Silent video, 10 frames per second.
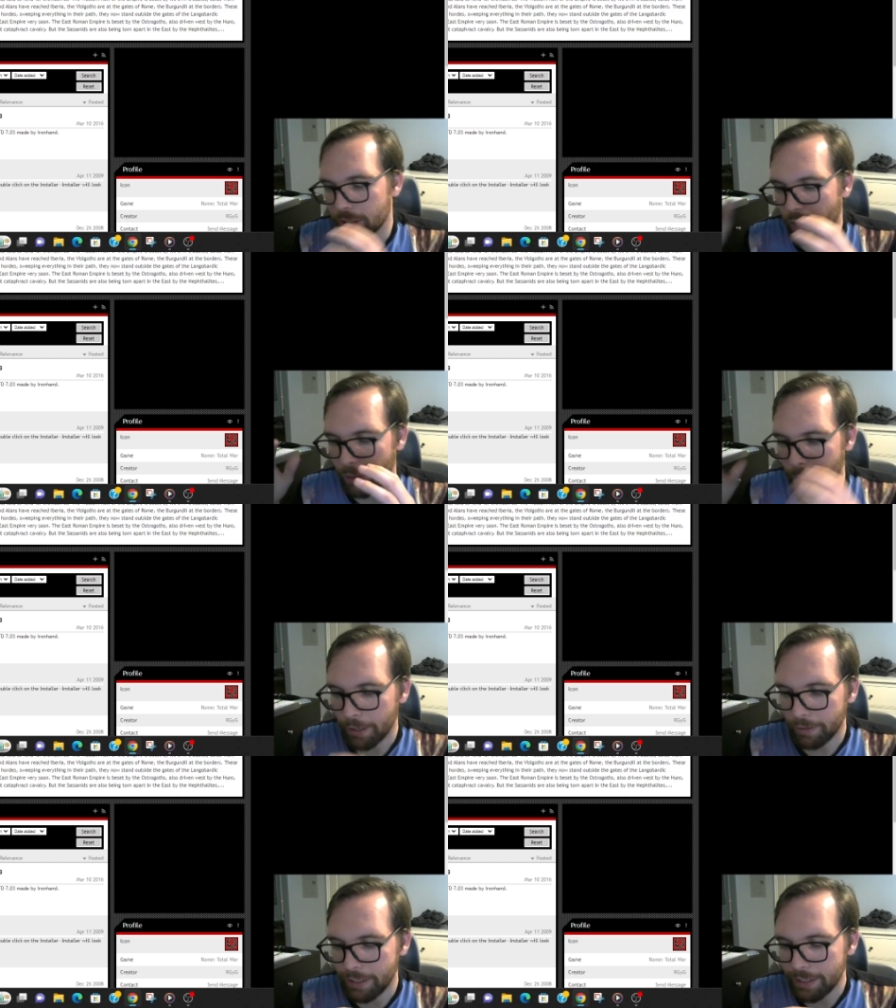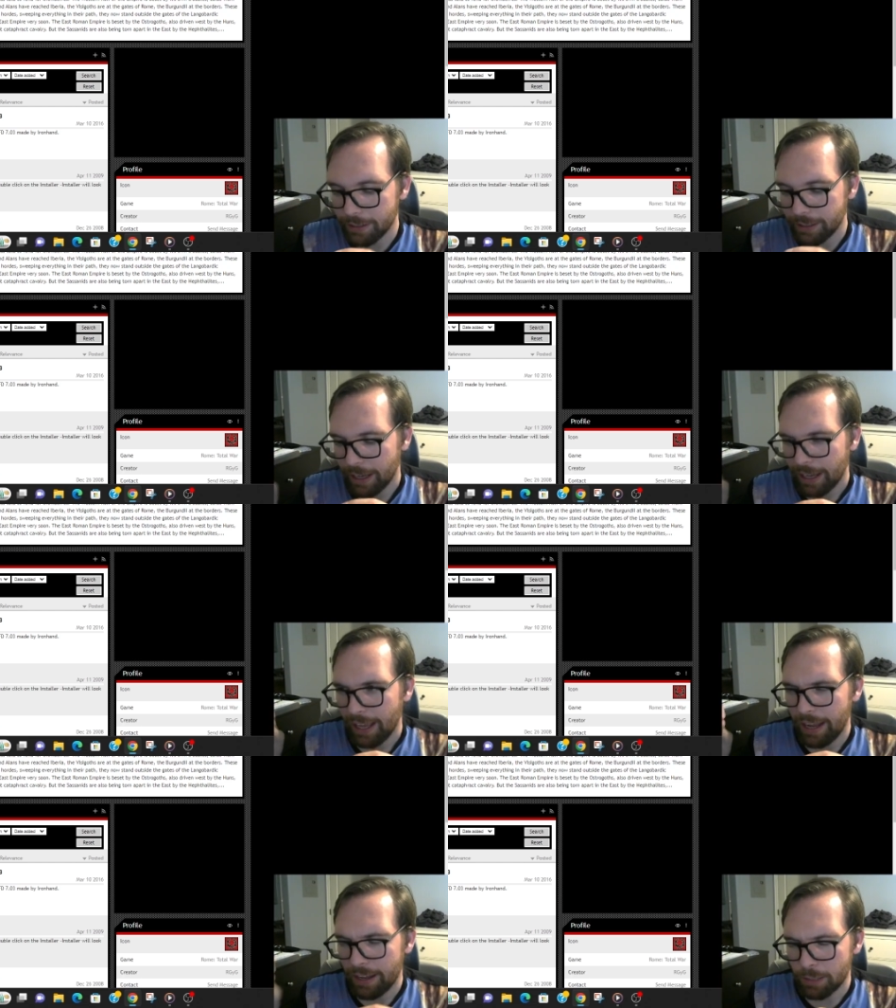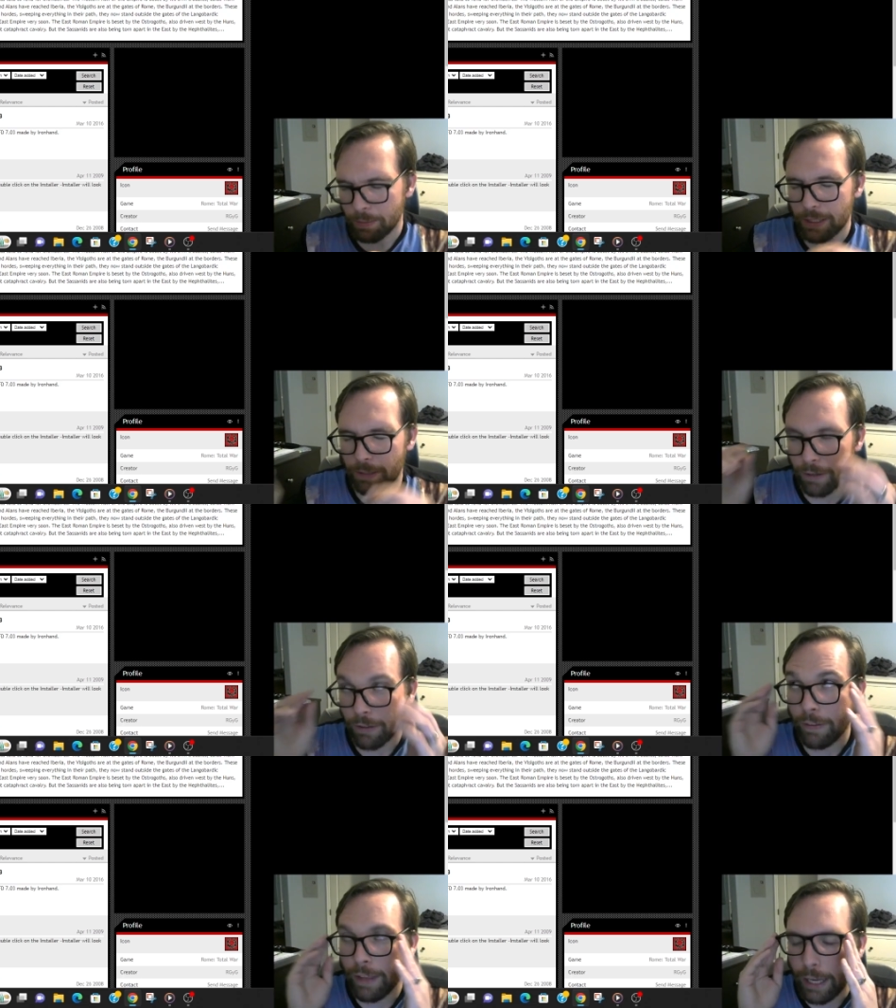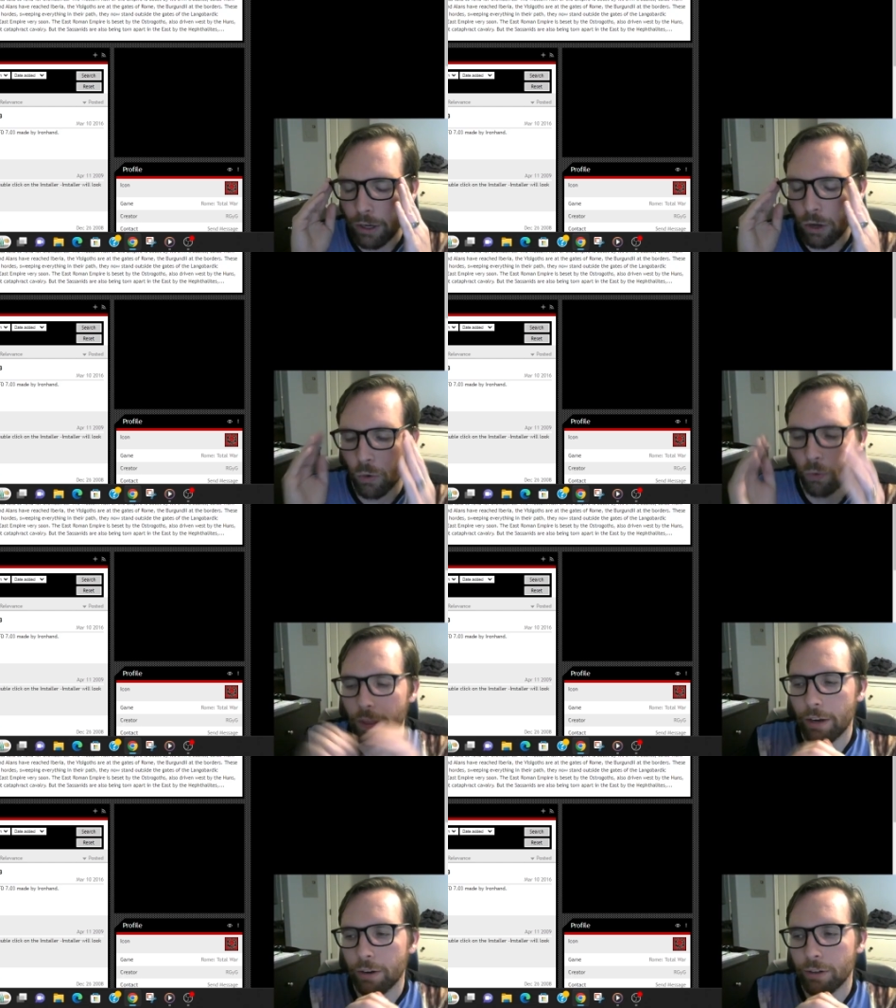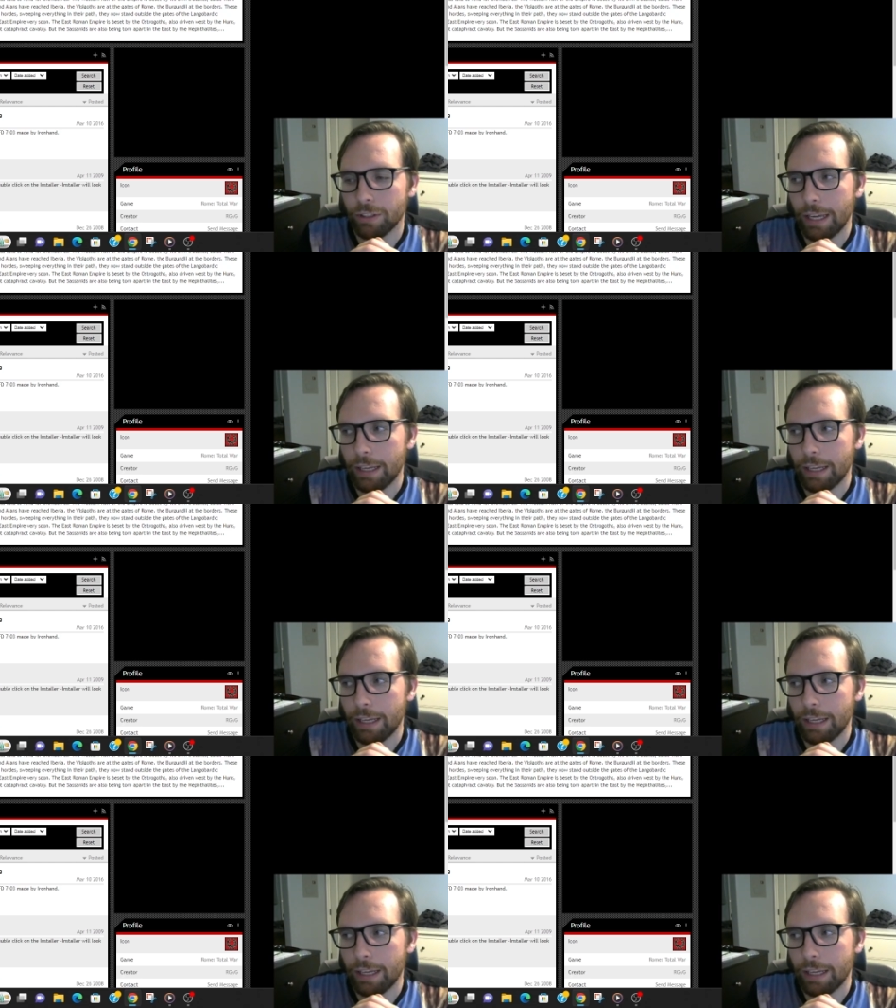on the Middle East And specifically, like I know there's like